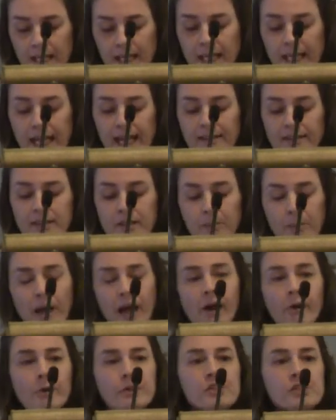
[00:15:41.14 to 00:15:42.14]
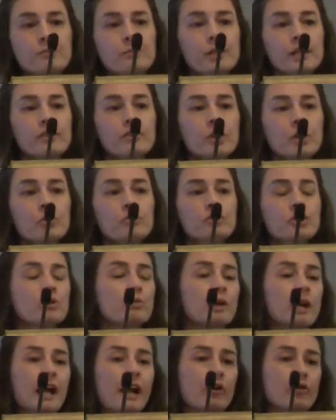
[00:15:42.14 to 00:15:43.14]
He has the power to bring those who
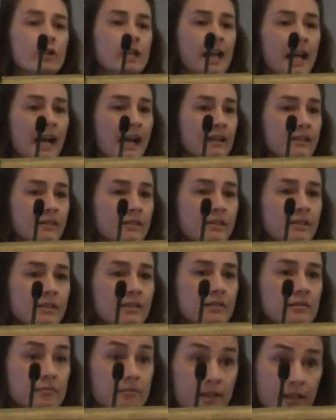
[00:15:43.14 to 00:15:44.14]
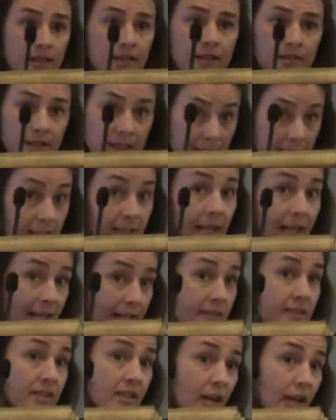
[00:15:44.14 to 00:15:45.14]
were outcast, in
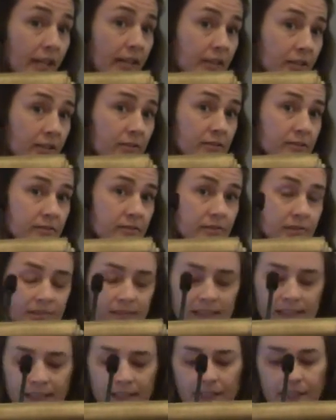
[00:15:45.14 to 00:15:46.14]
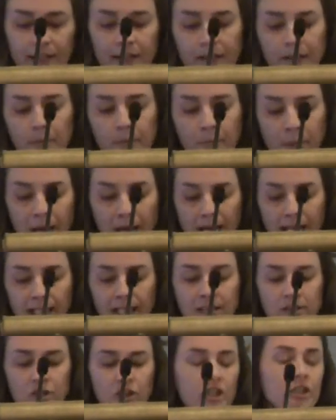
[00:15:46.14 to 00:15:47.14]
exile,
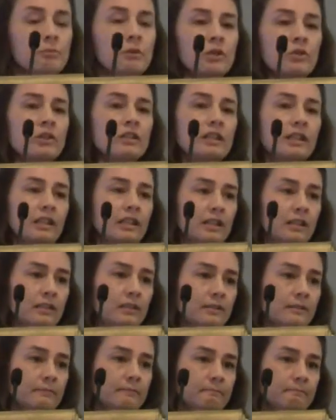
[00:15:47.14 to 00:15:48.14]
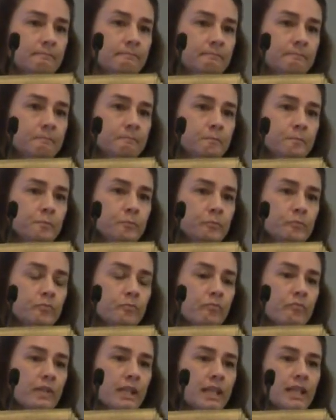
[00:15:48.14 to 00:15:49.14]
back into community.
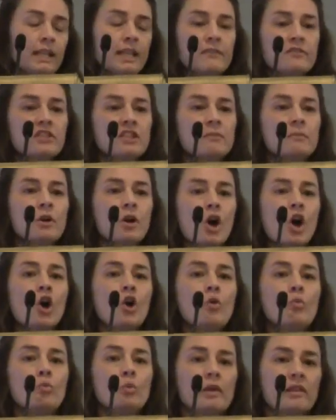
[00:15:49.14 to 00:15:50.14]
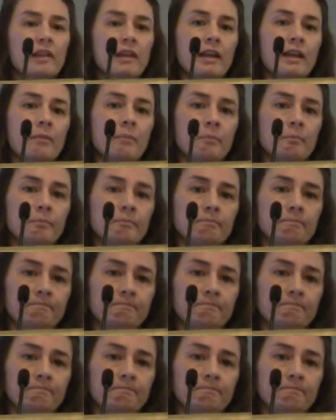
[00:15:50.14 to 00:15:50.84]
He gives them a home with him.